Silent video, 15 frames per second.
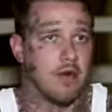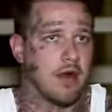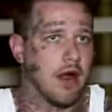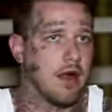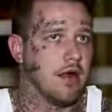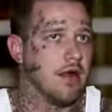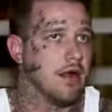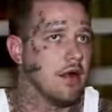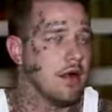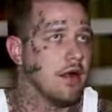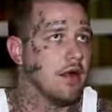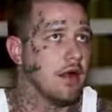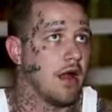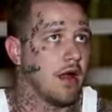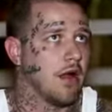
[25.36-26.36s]

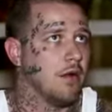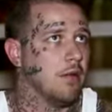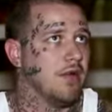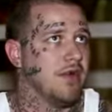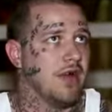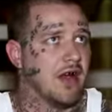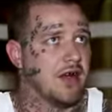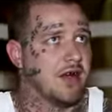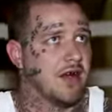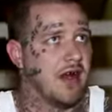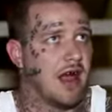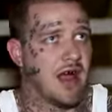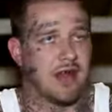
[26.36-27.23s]
like it was yesterday.